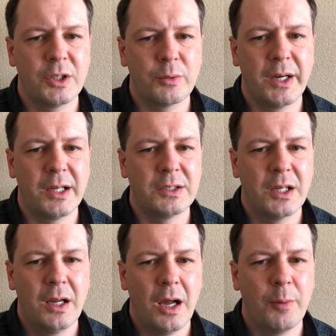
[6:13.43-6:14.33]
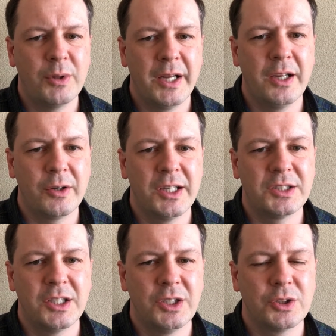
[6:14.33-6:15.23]
Grant, a play on
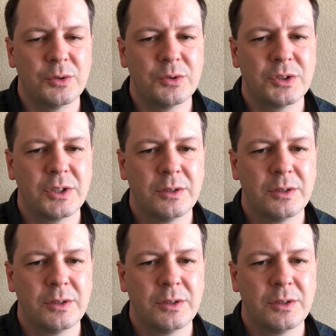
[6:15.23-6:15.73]
his initials.